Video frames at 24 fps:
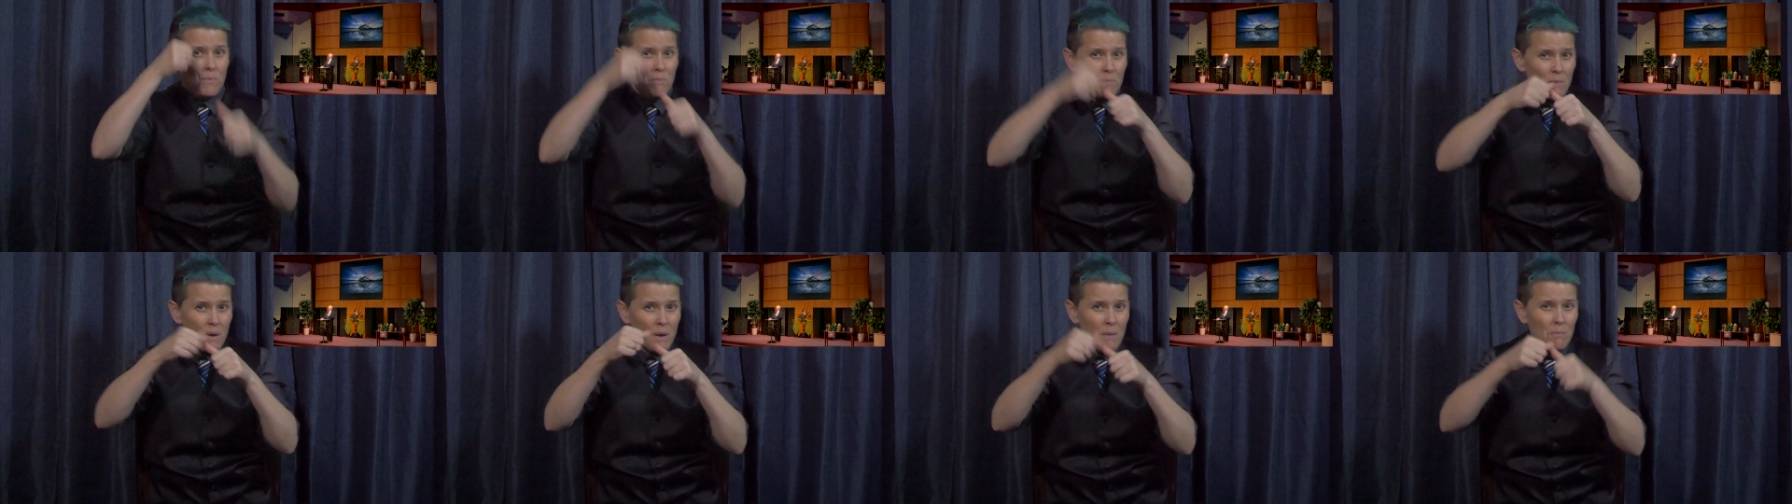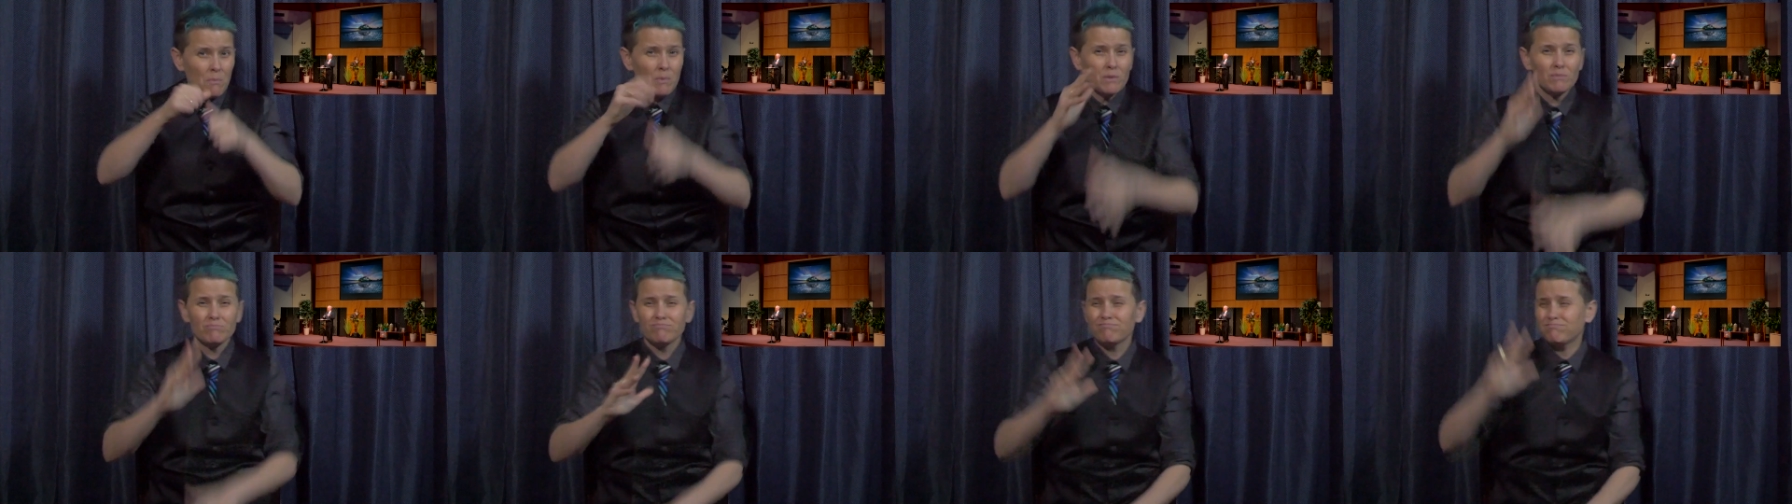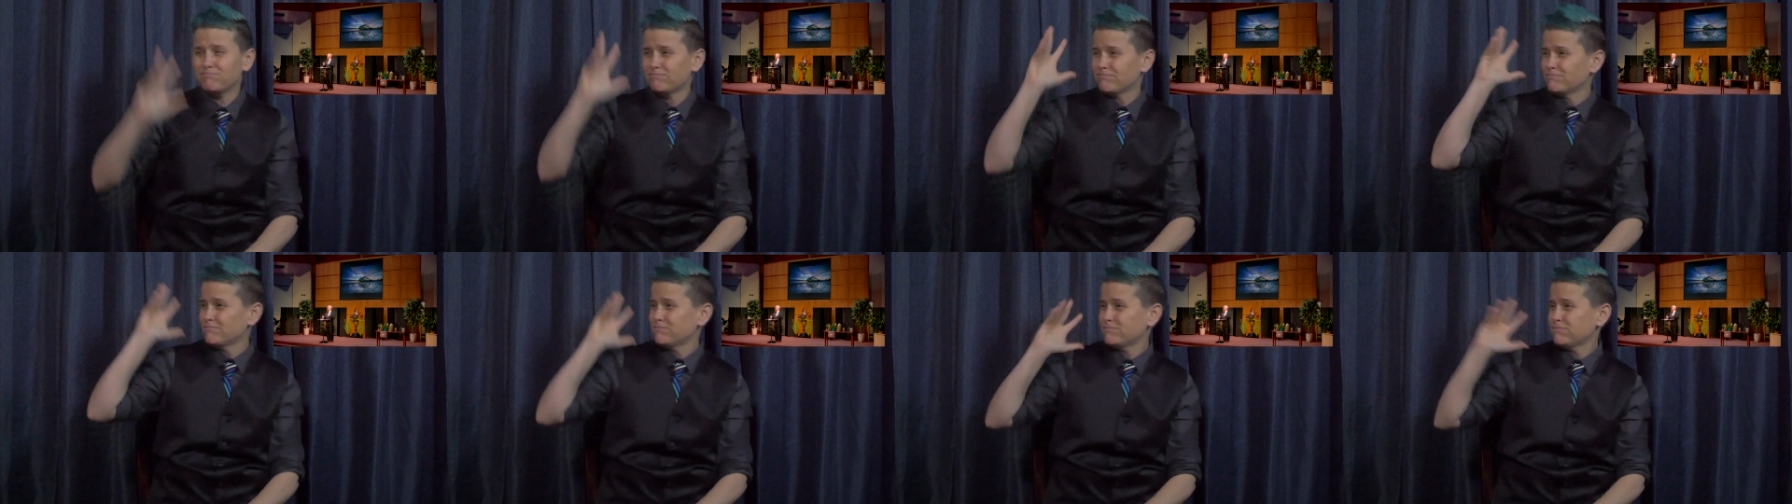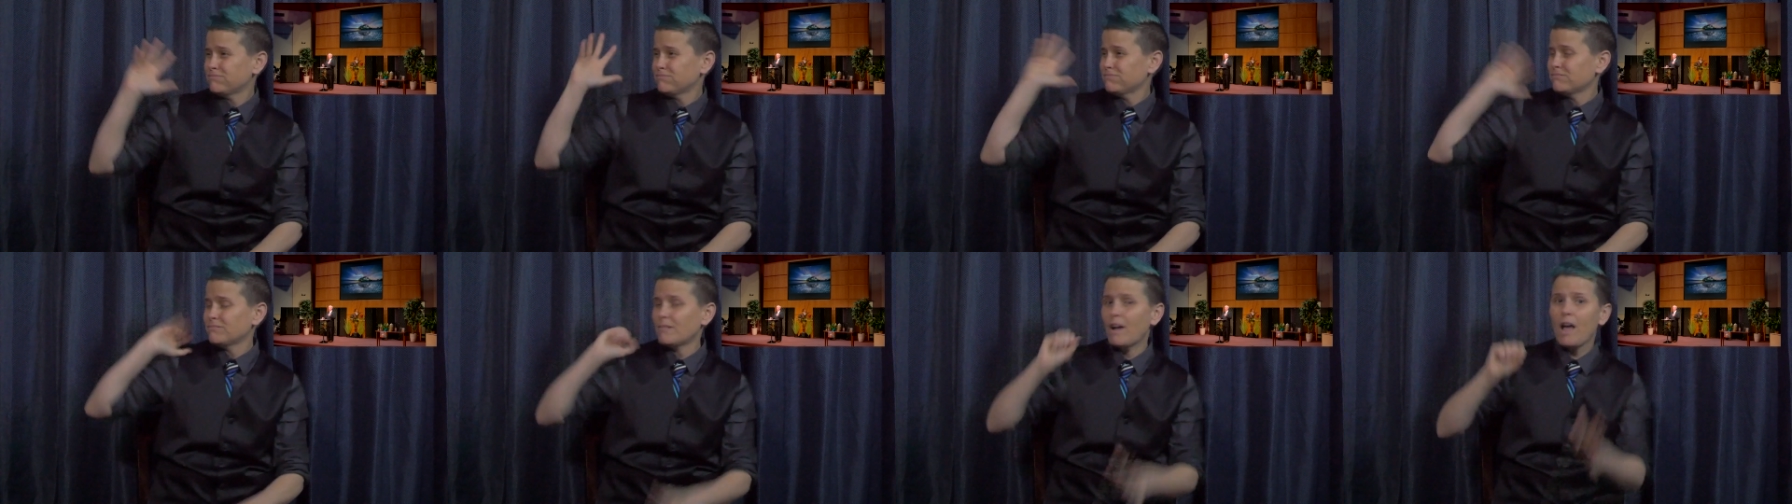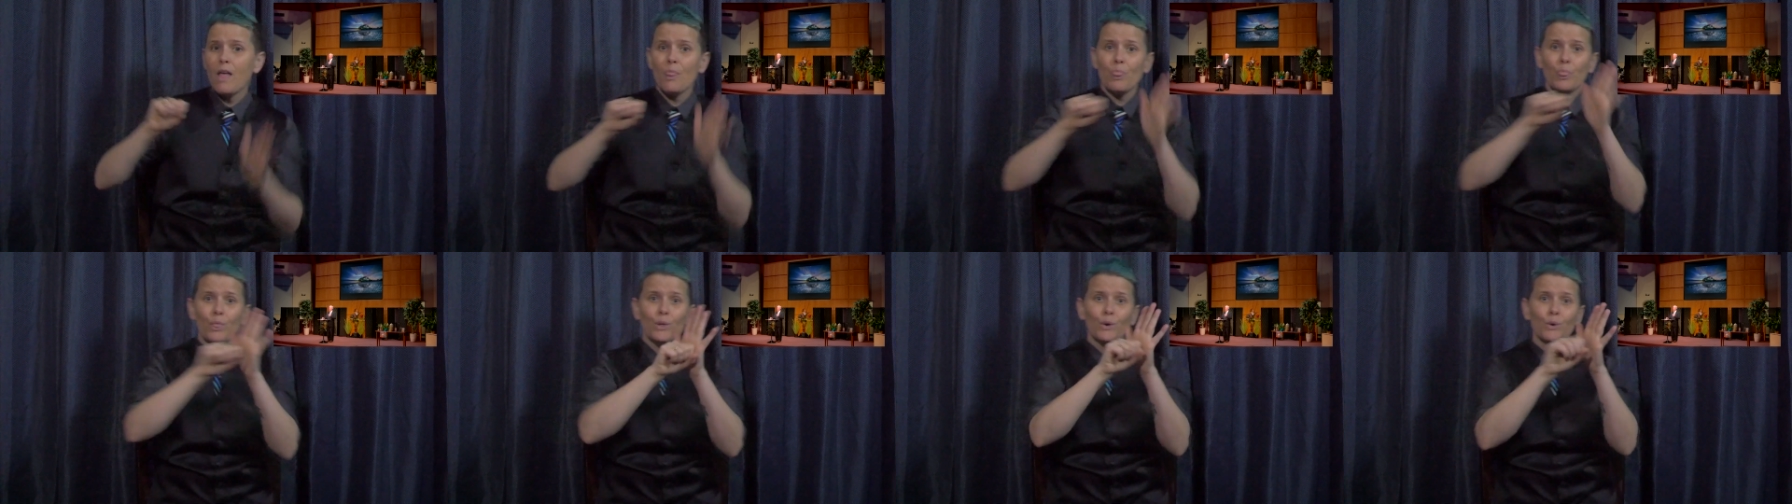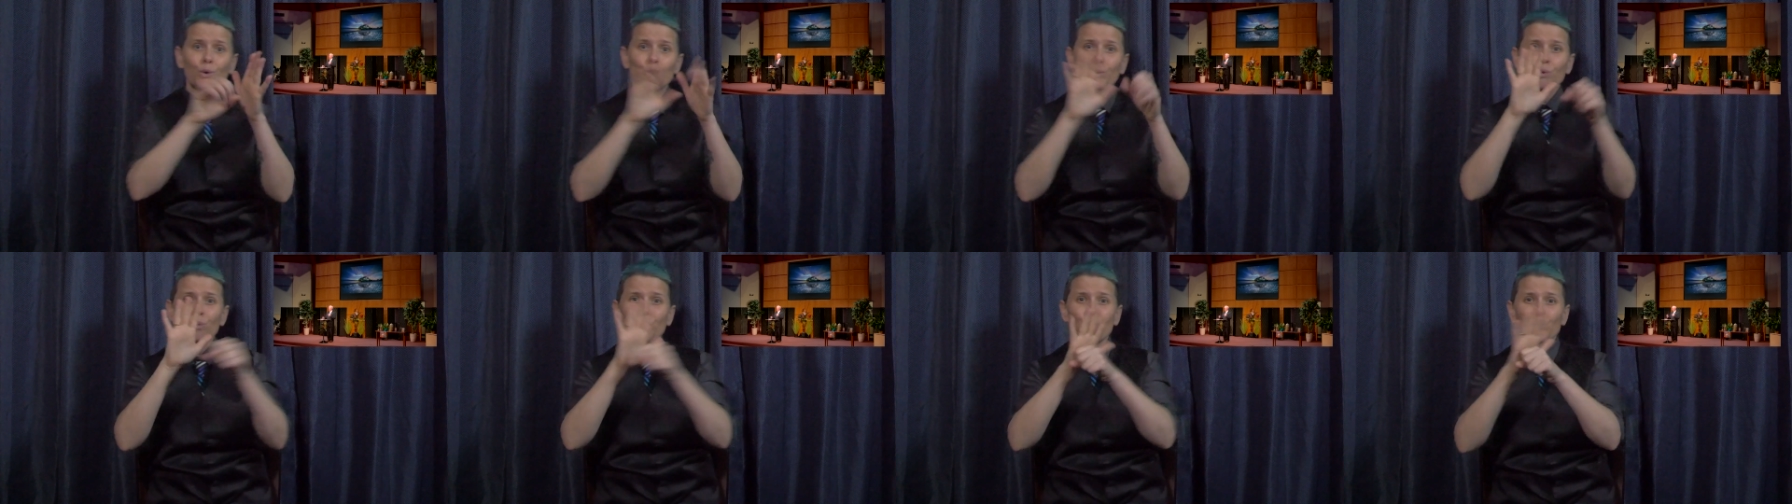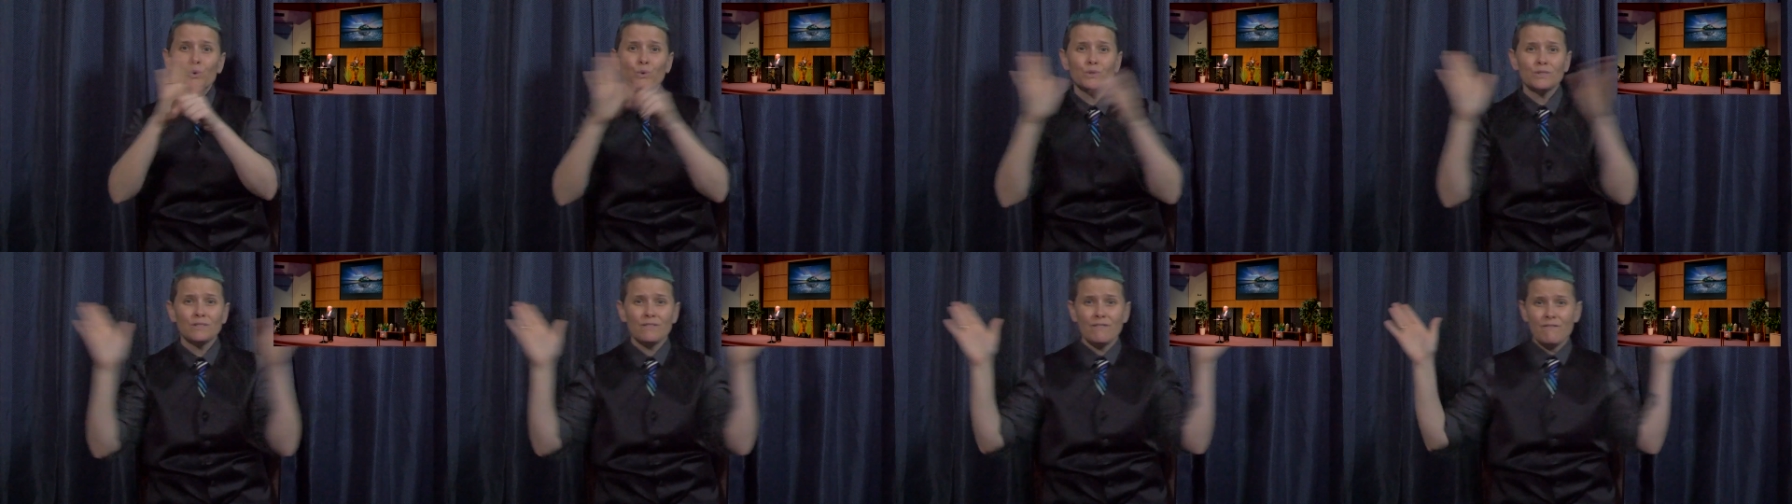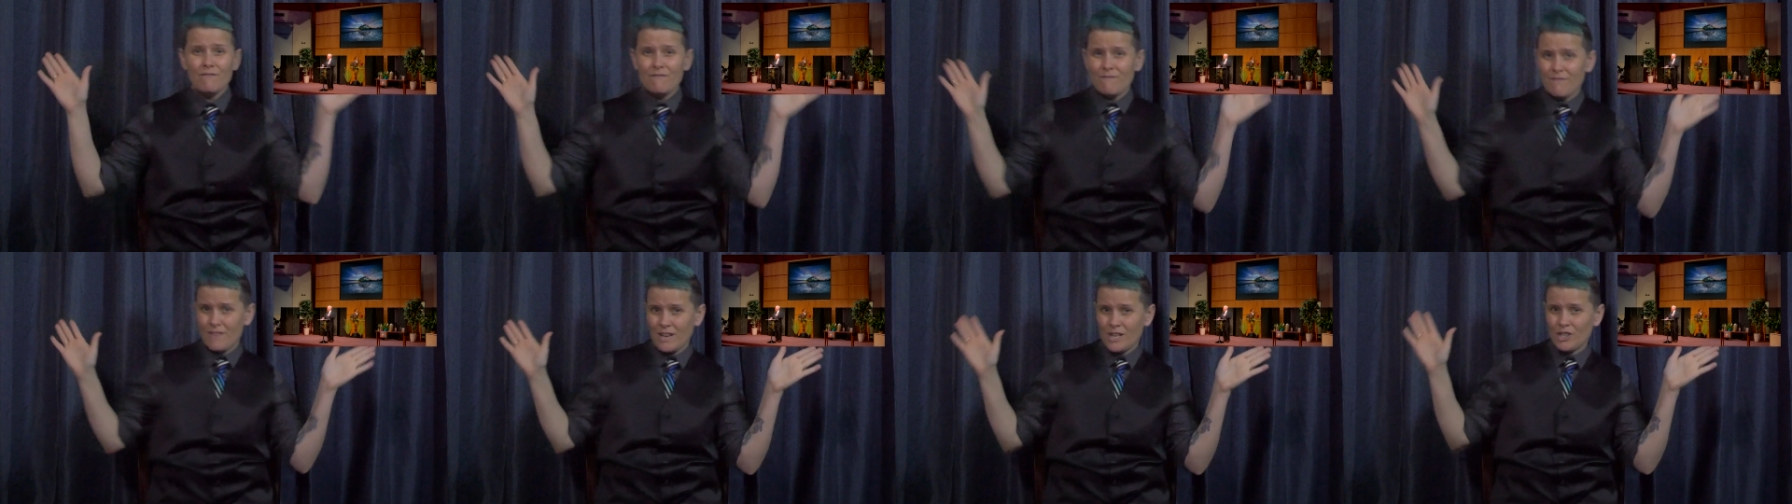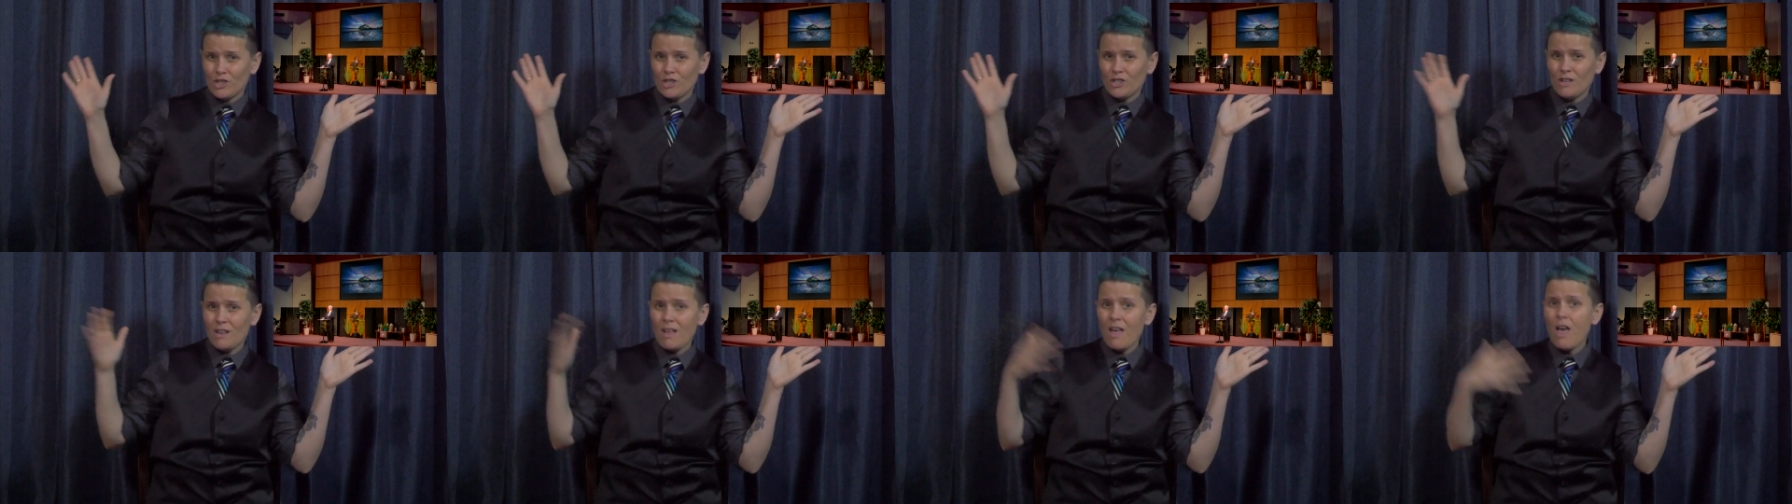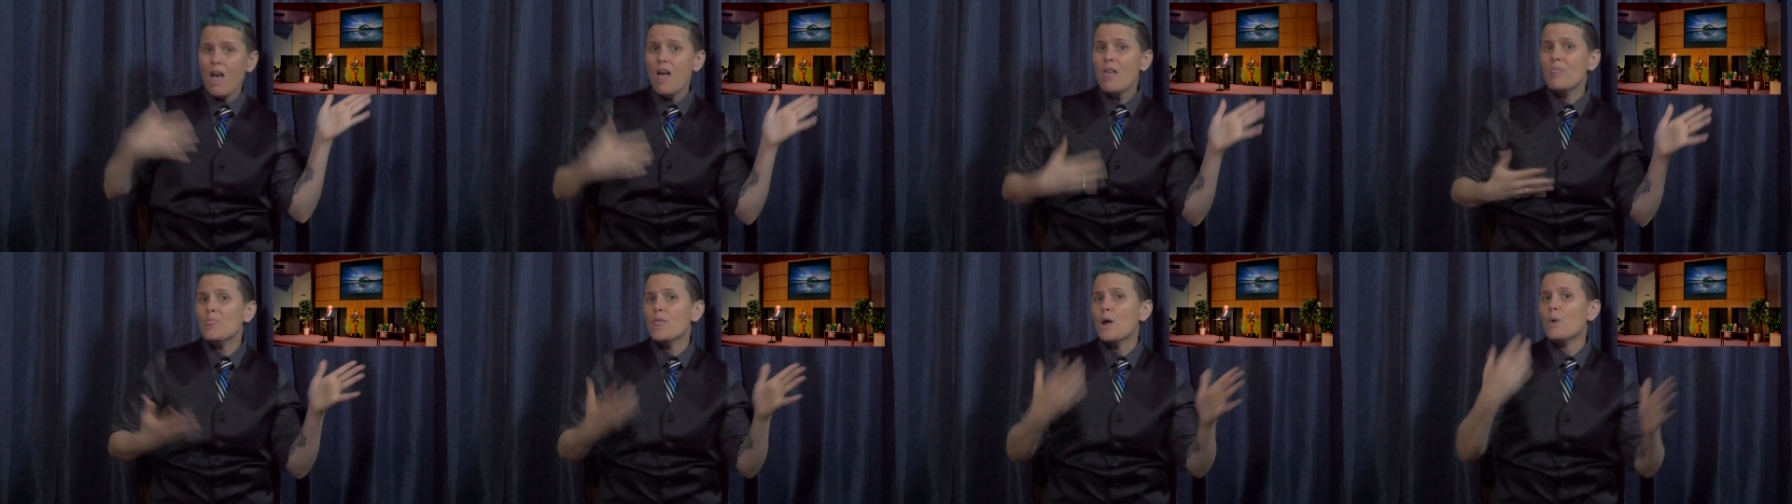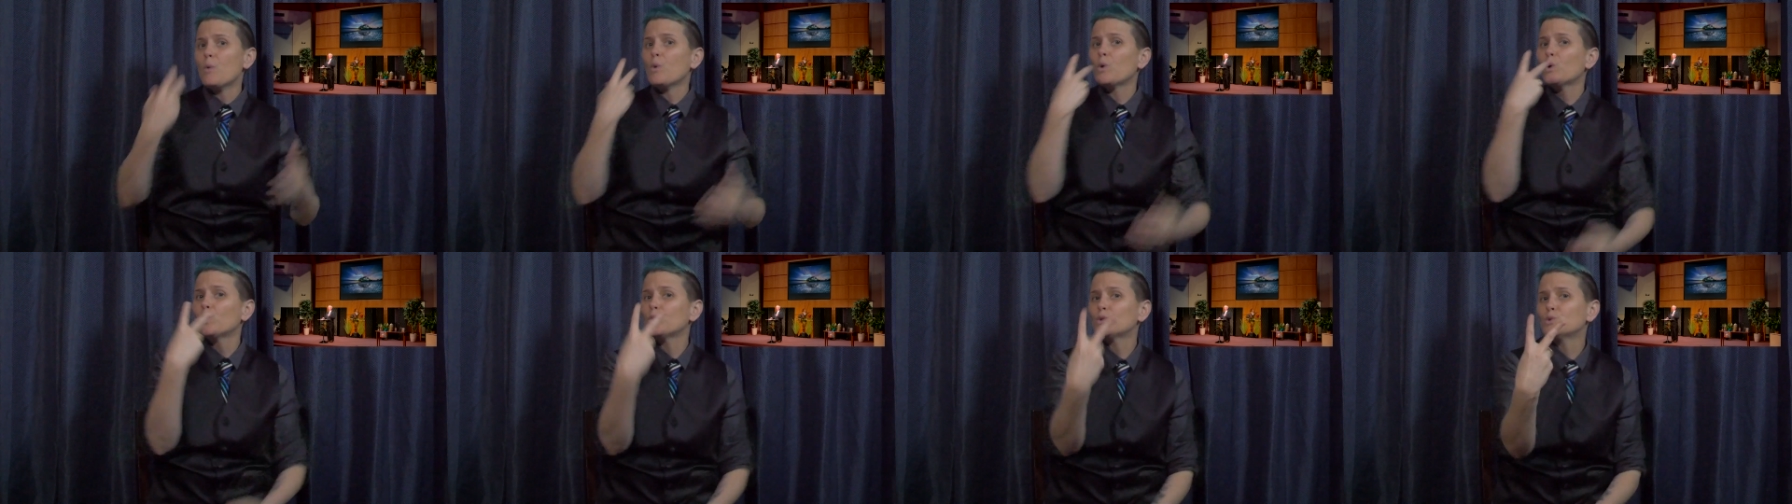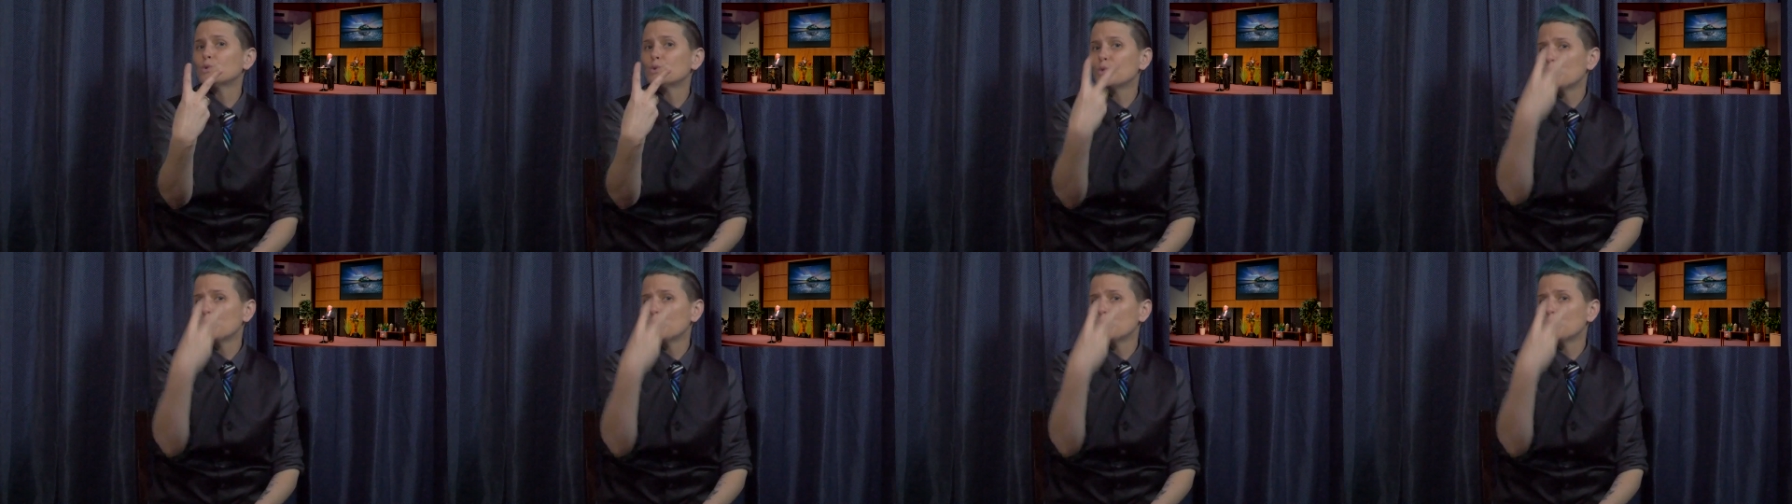One, if you remember, was deriding him in some way,